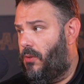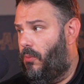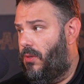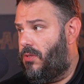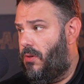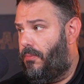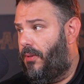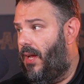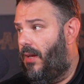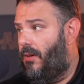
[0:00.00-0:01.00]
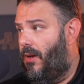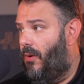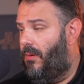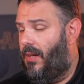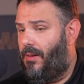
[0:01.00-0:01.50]
what's your plan,
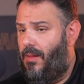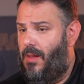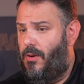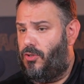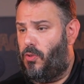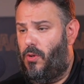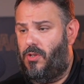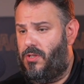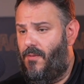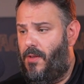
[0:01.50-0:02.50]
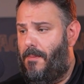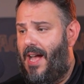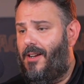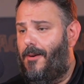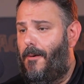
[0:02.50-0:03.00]
and there's shortages of
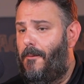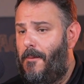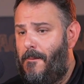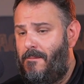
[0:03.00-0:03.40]
tobacco.